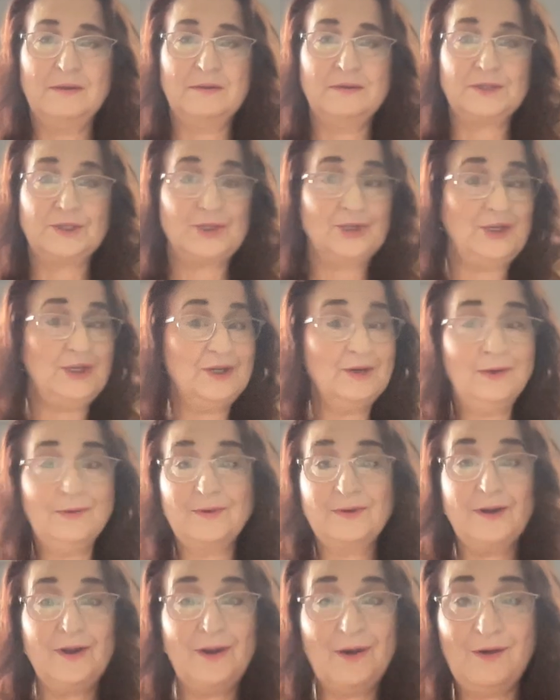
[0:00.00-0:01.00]
So you
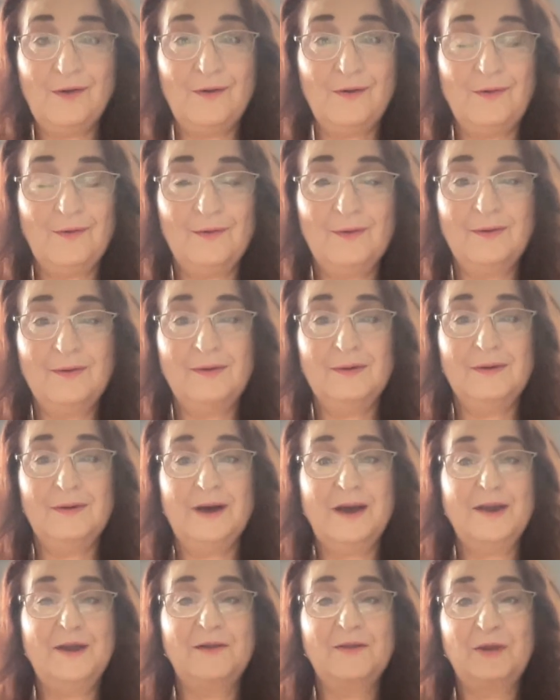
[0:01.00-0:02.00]
don't know
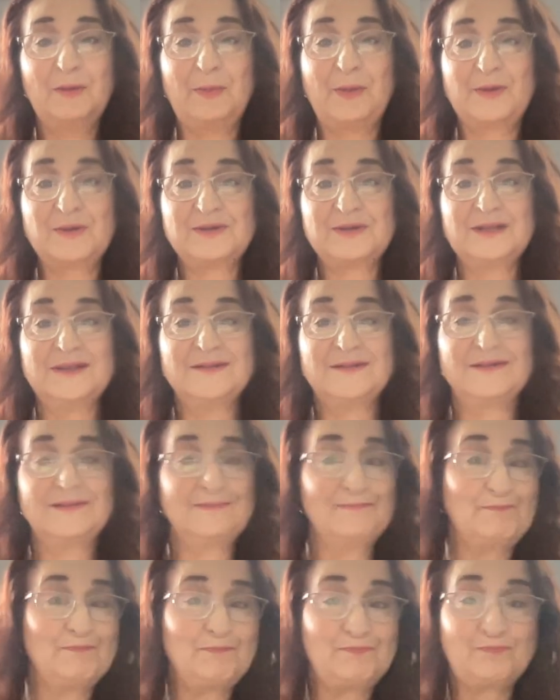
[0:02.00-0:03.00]
another person's
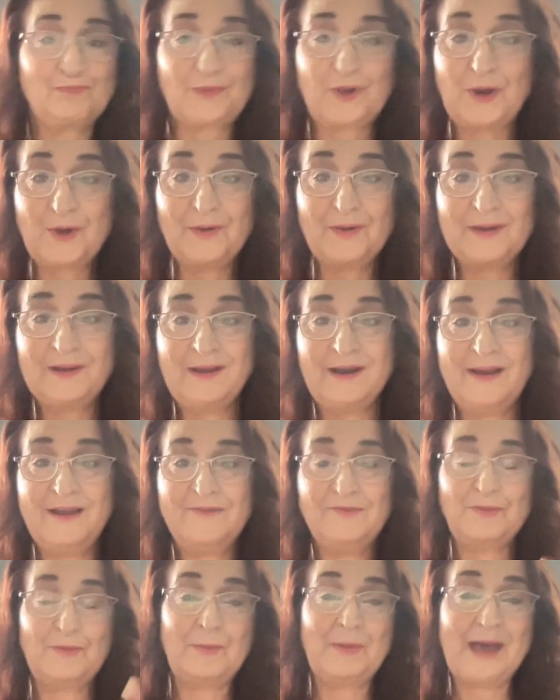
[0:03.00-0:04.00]
current
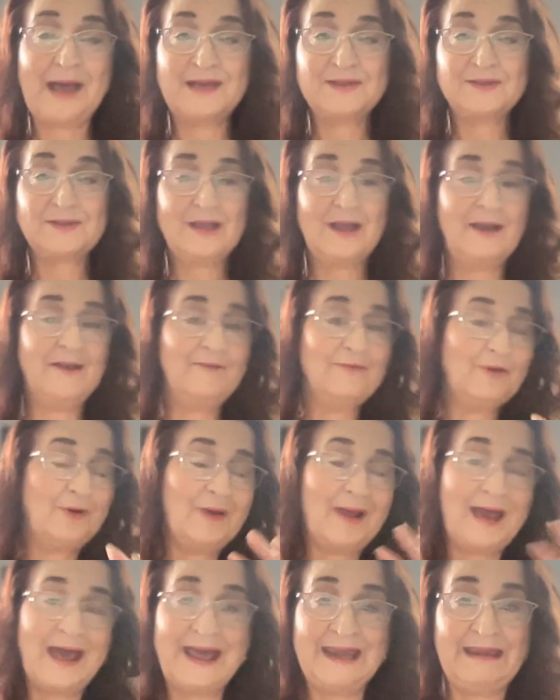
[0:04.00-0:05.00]
life, past life,
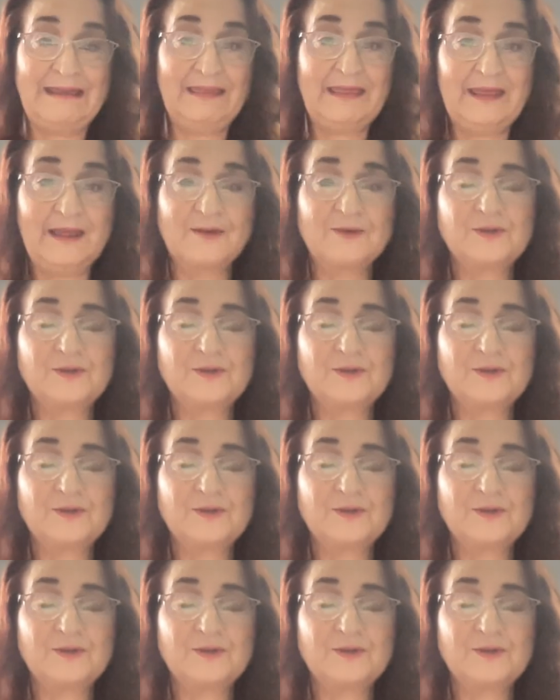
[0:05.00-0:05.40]
or anything.